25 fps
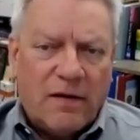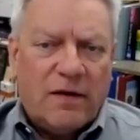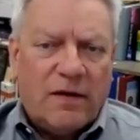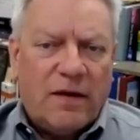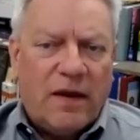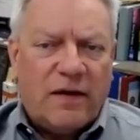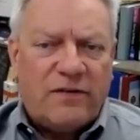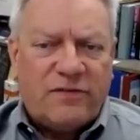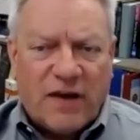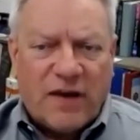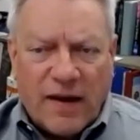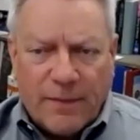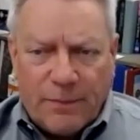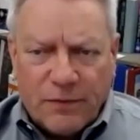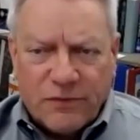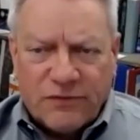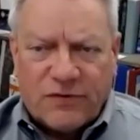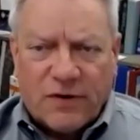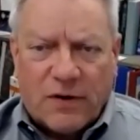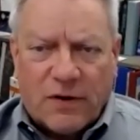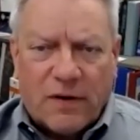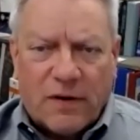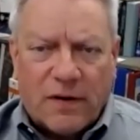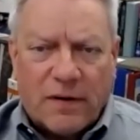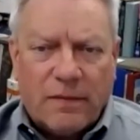Examples
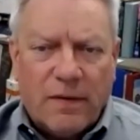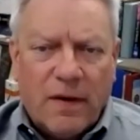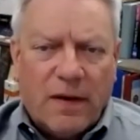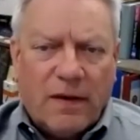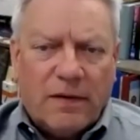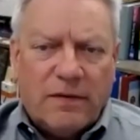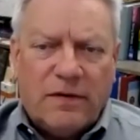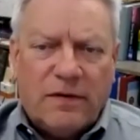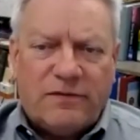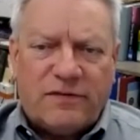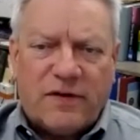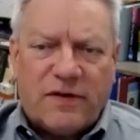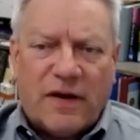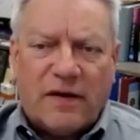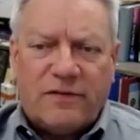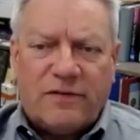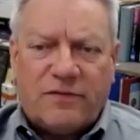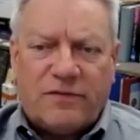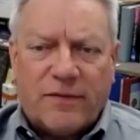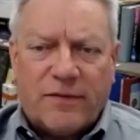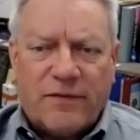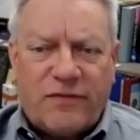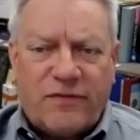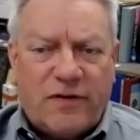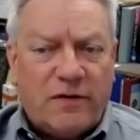are design
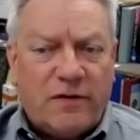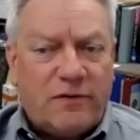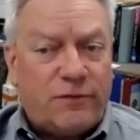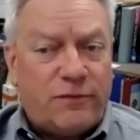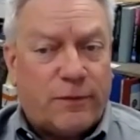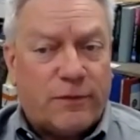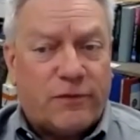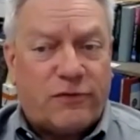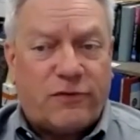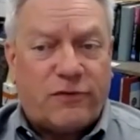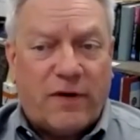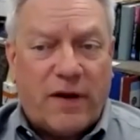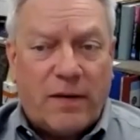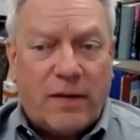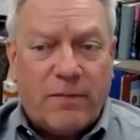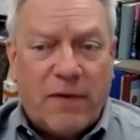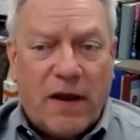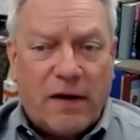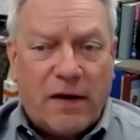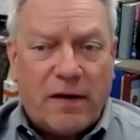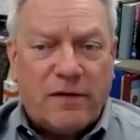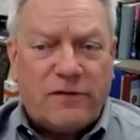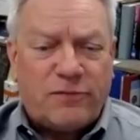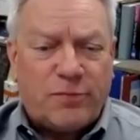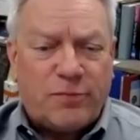services for strand
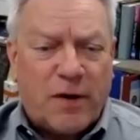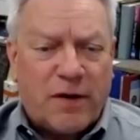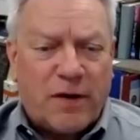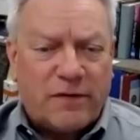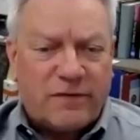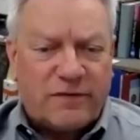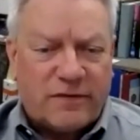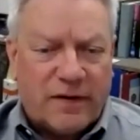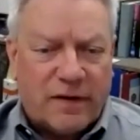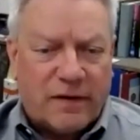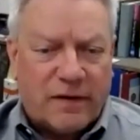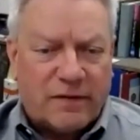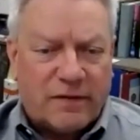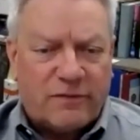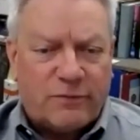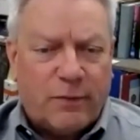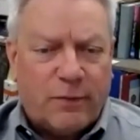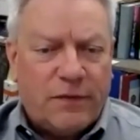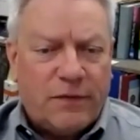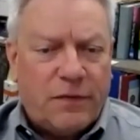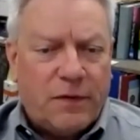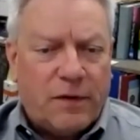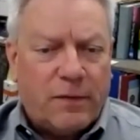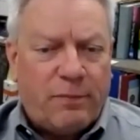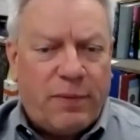mounted small cells
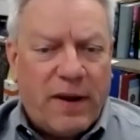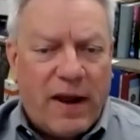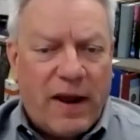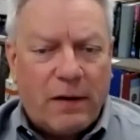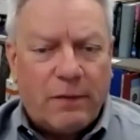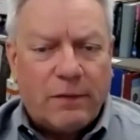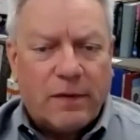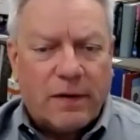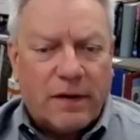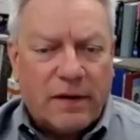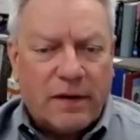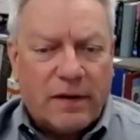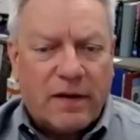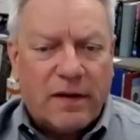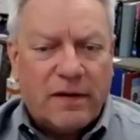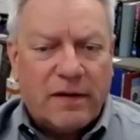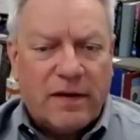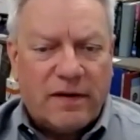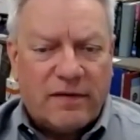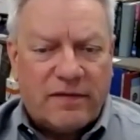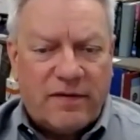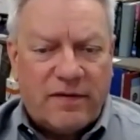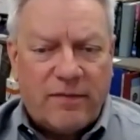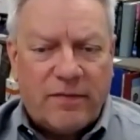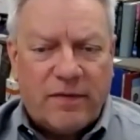with their power and
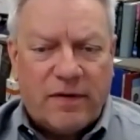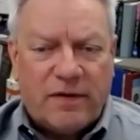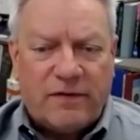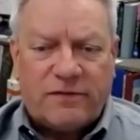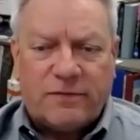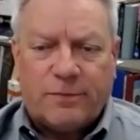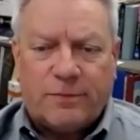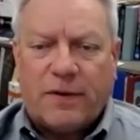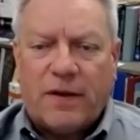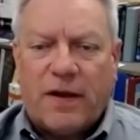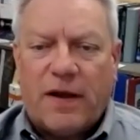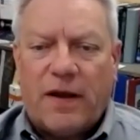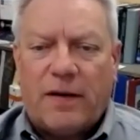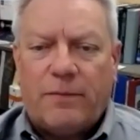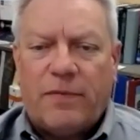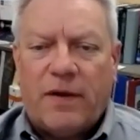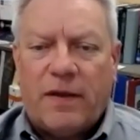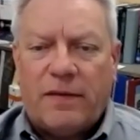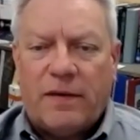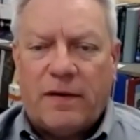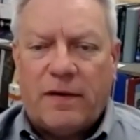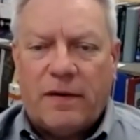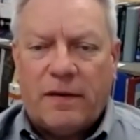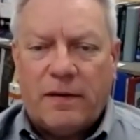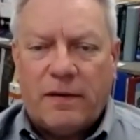connectivity supplied by
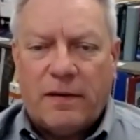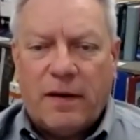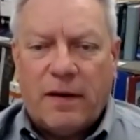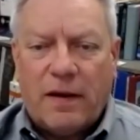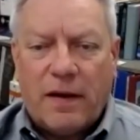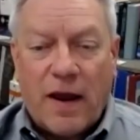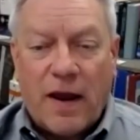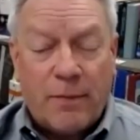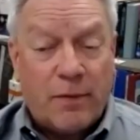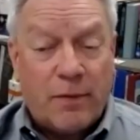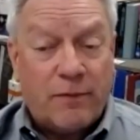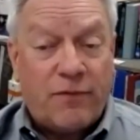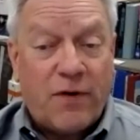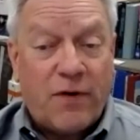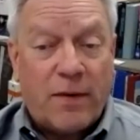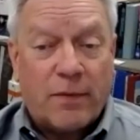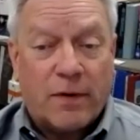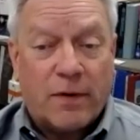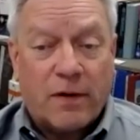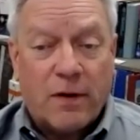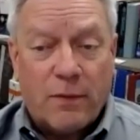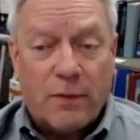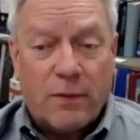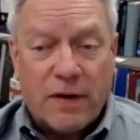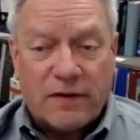the hybrid fiber
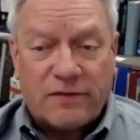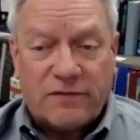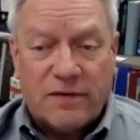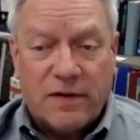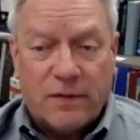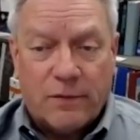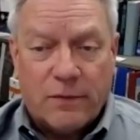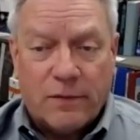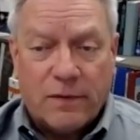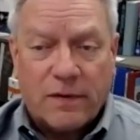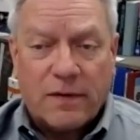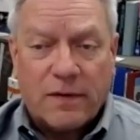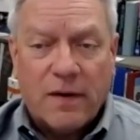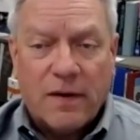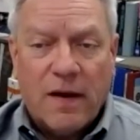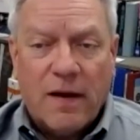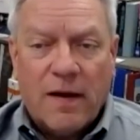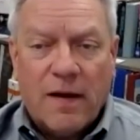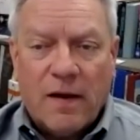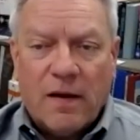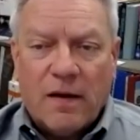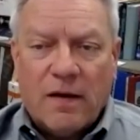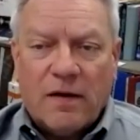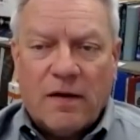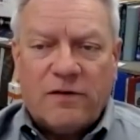coax network,
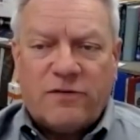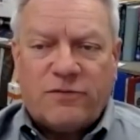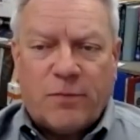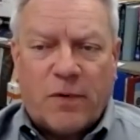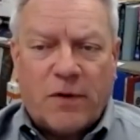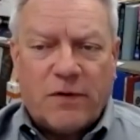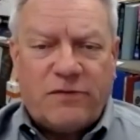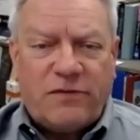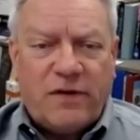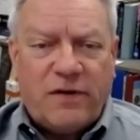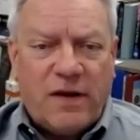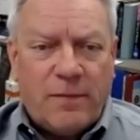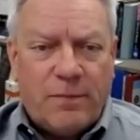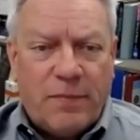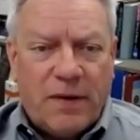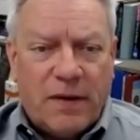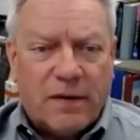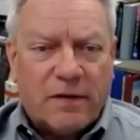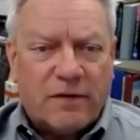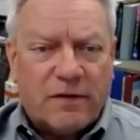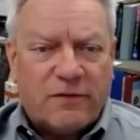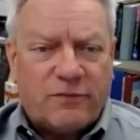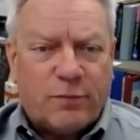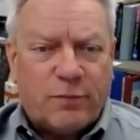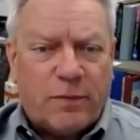smart city
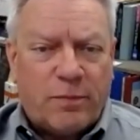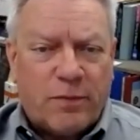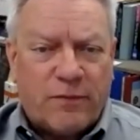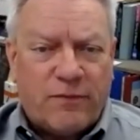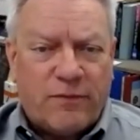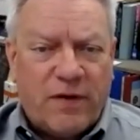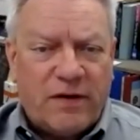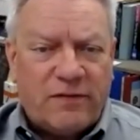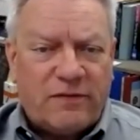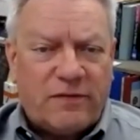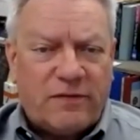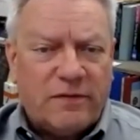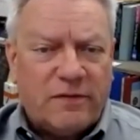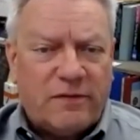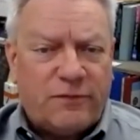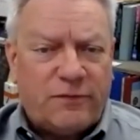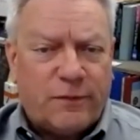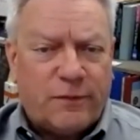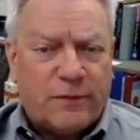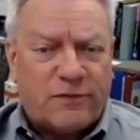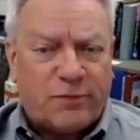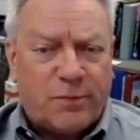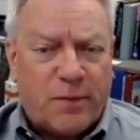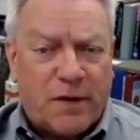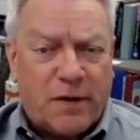builds with provisions
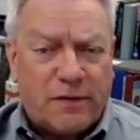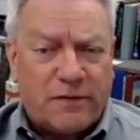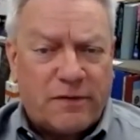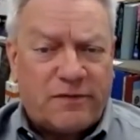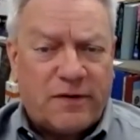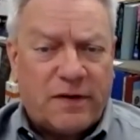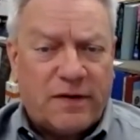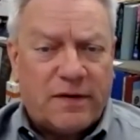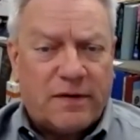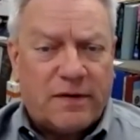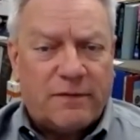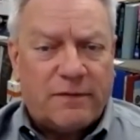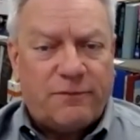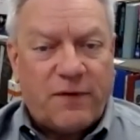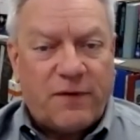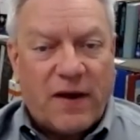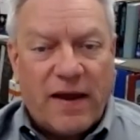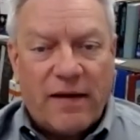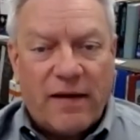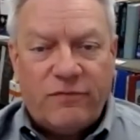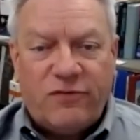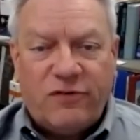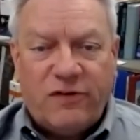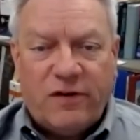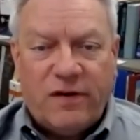for small cell
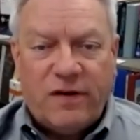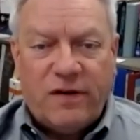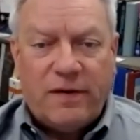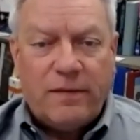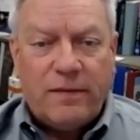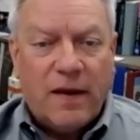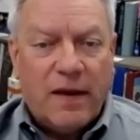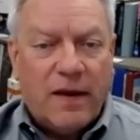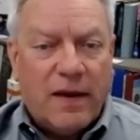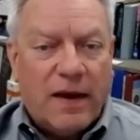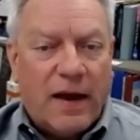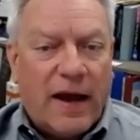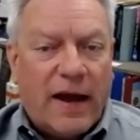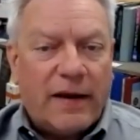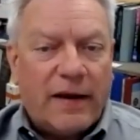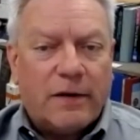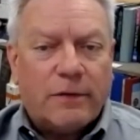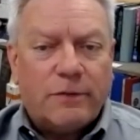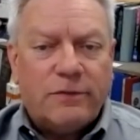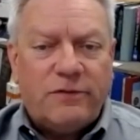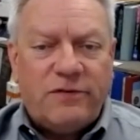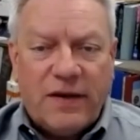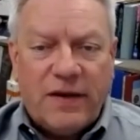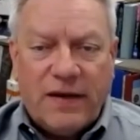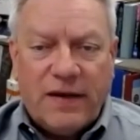5G
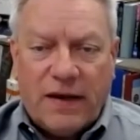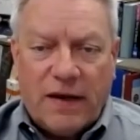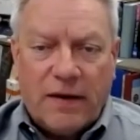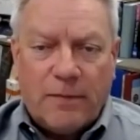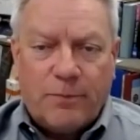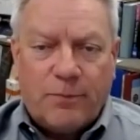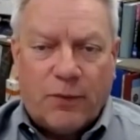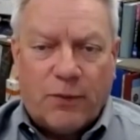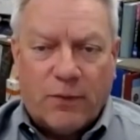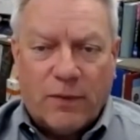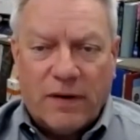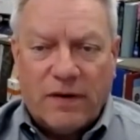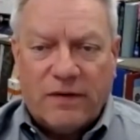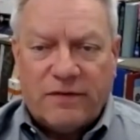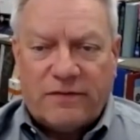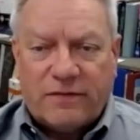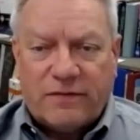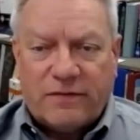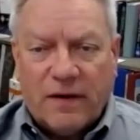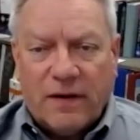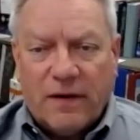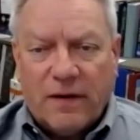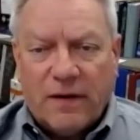IoT endpoints,